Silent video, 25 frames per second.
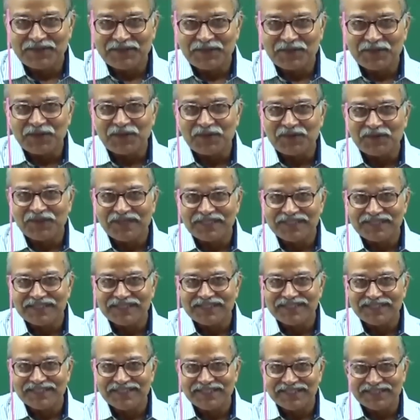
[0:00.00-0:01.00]
straw
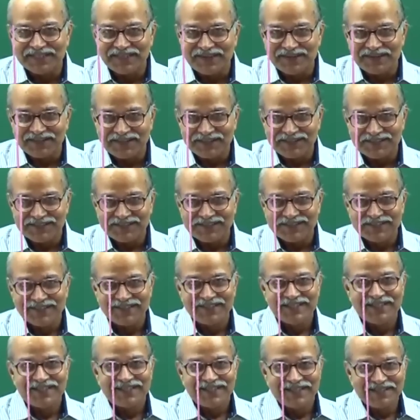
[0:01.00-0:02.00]
was charged,
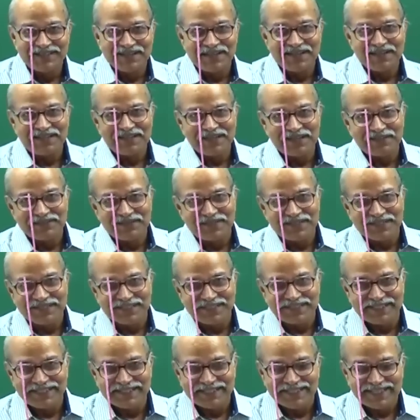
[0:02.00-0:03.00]
still there
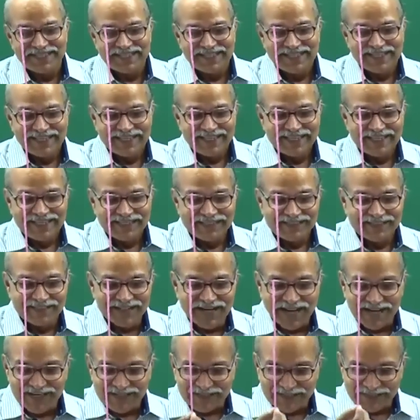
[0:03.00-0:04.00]
was an
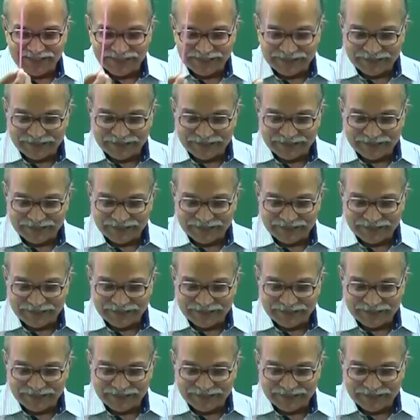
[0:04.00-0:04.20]
attraction.